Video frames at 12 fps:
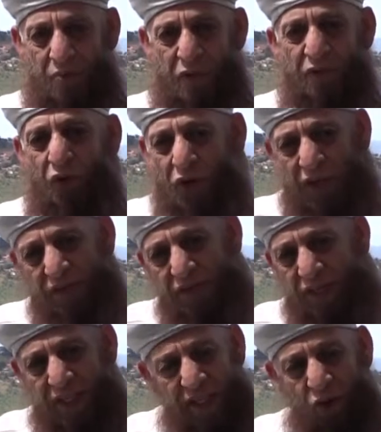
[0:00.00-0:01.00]
before
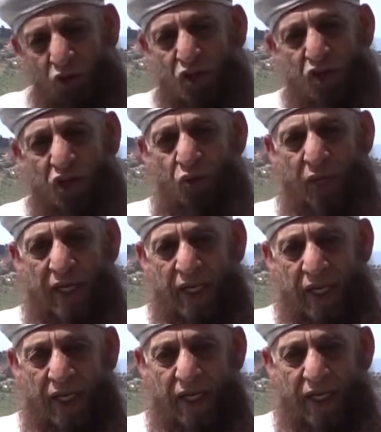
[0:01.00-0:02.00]
even continuing
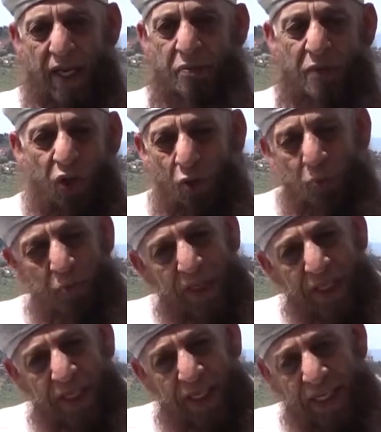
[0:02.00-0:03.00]
here, let me
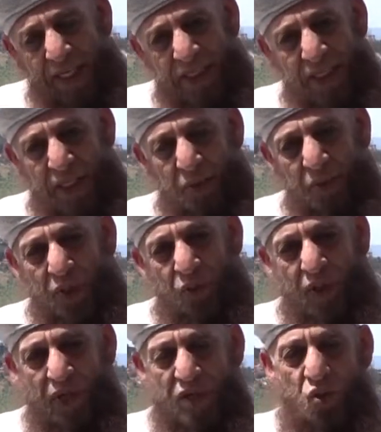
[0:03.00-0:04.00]
complete the incident
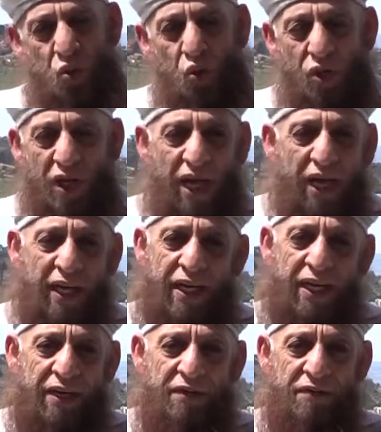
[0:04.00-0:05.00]
between Rasulullah
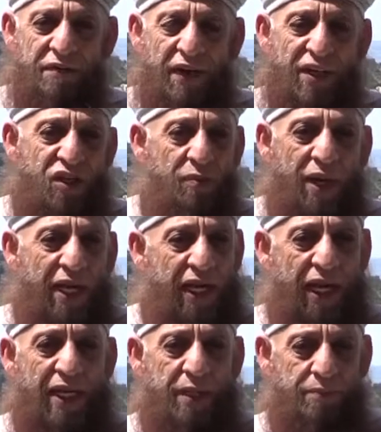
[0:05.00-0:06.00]
and Fatima and
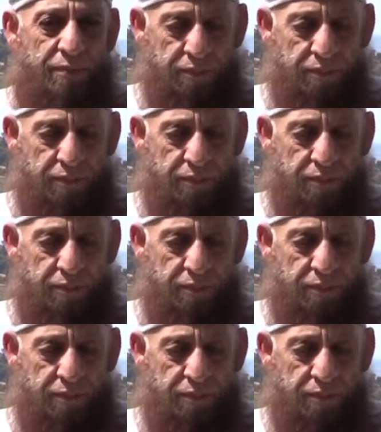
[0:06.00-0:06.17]
Ali.